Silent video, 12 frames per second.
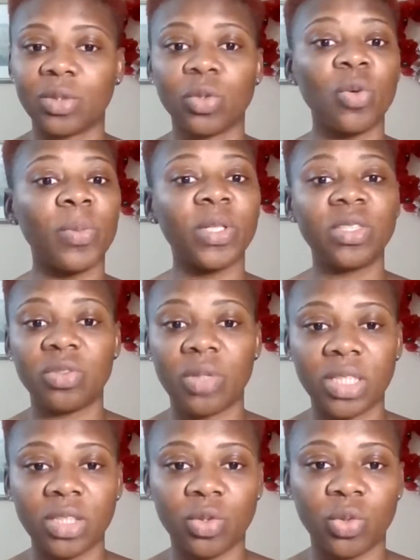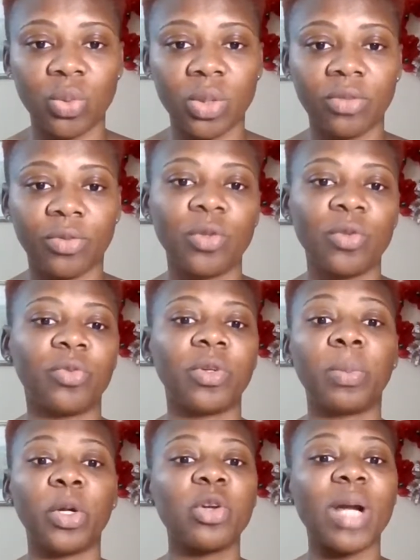So nobody's ready to do it for you free,
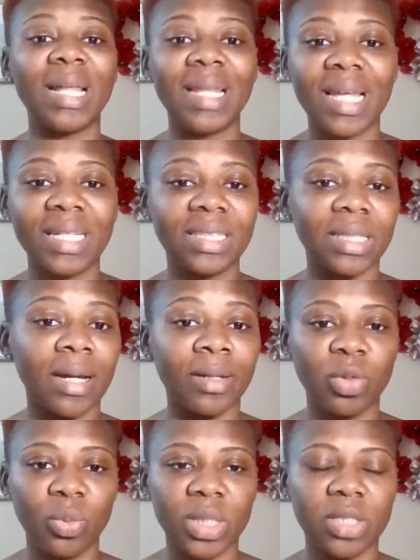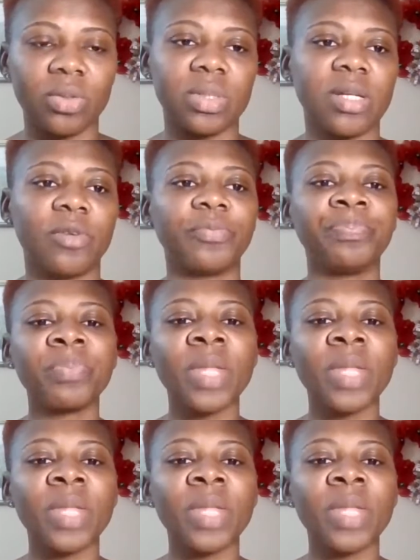but you can learn it and do it yourself.